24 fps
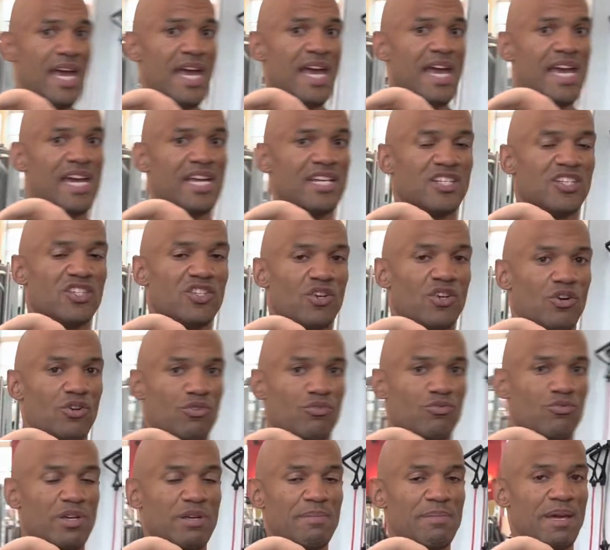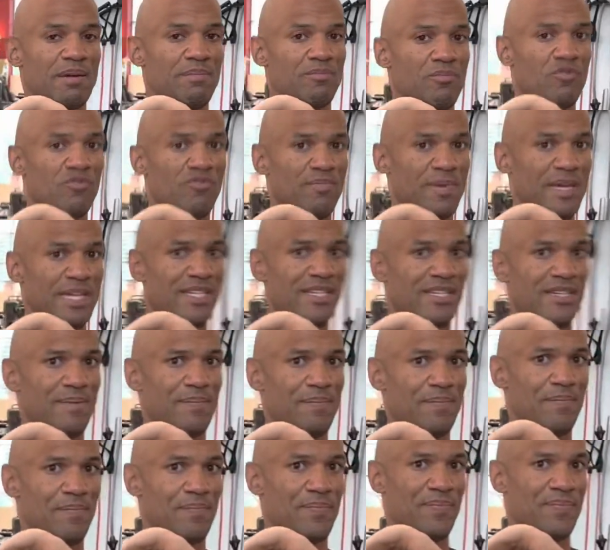And start doing my movement.
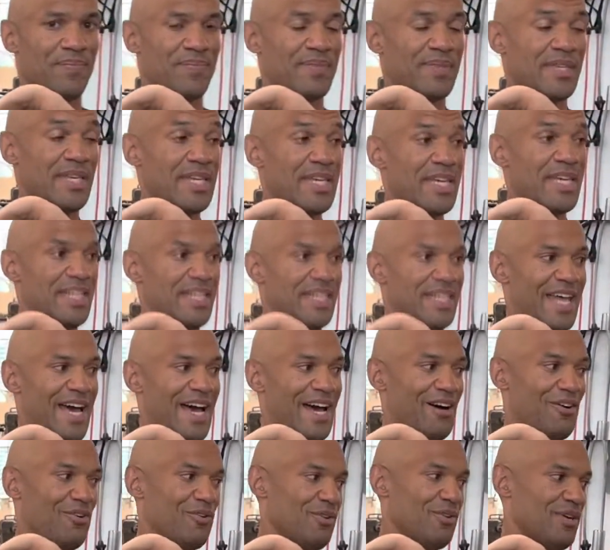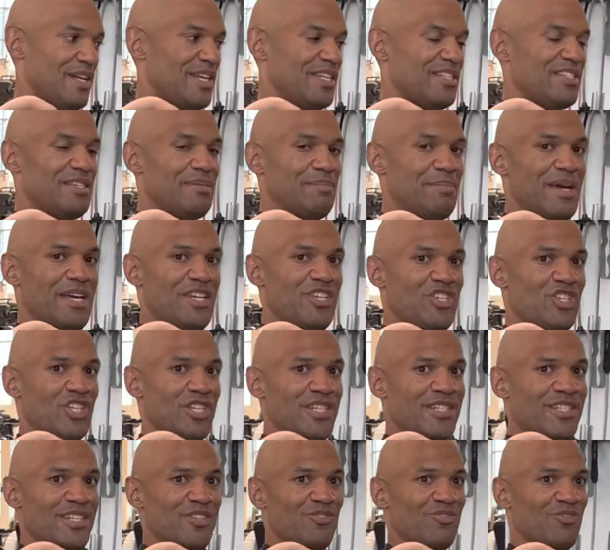Now, let's
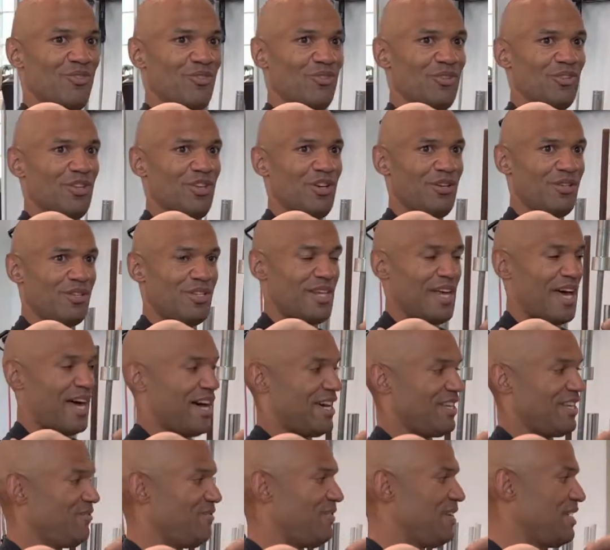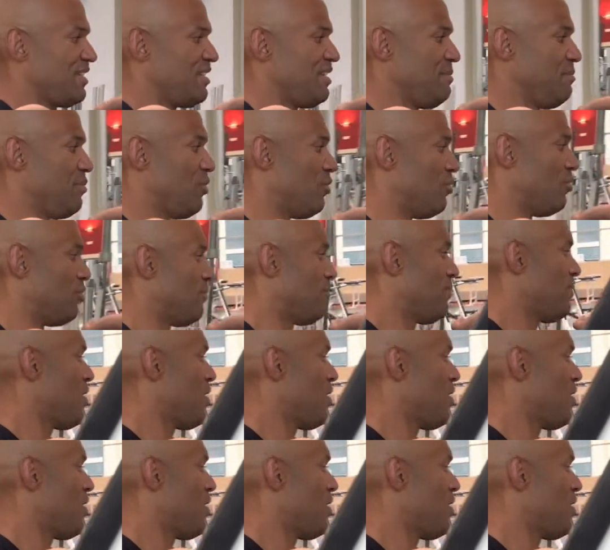imagine that you're not as flexible